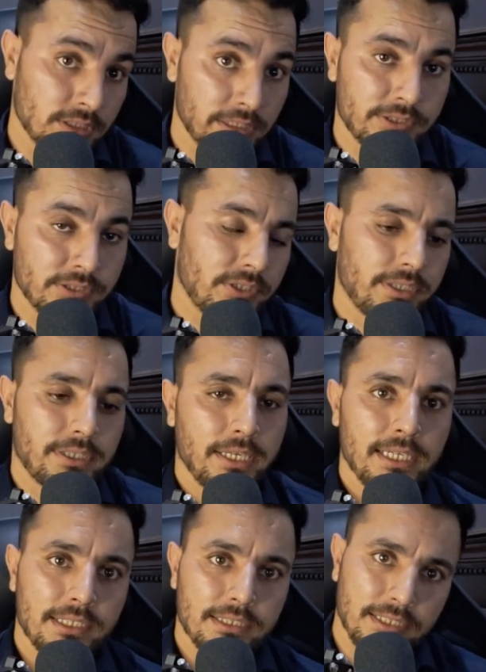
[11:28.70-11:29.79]
considered
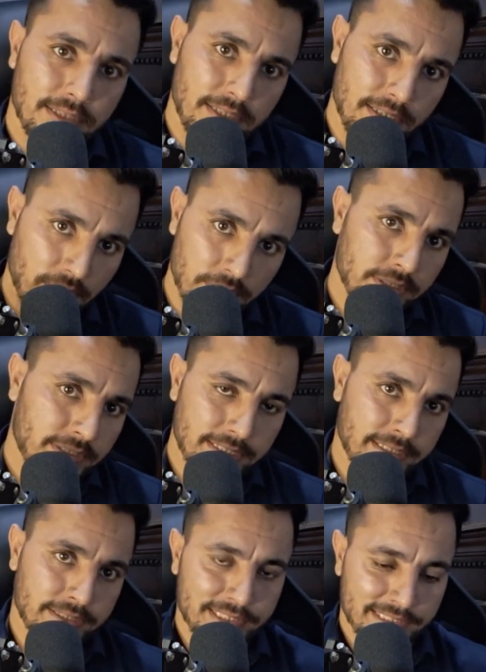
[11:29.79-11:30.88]
that the Earth
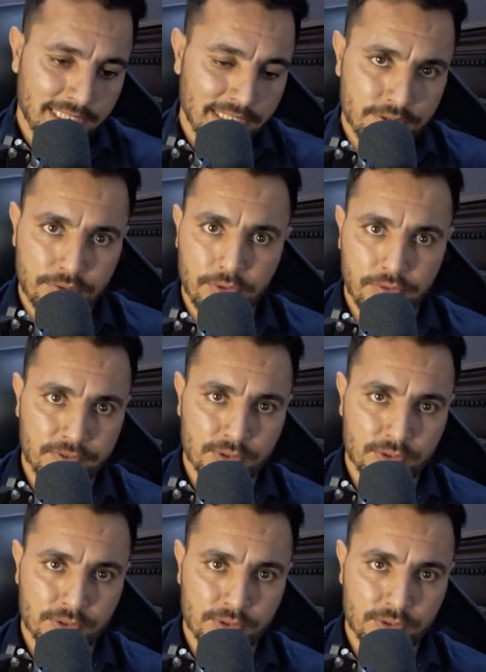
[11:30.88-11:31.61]
is the center of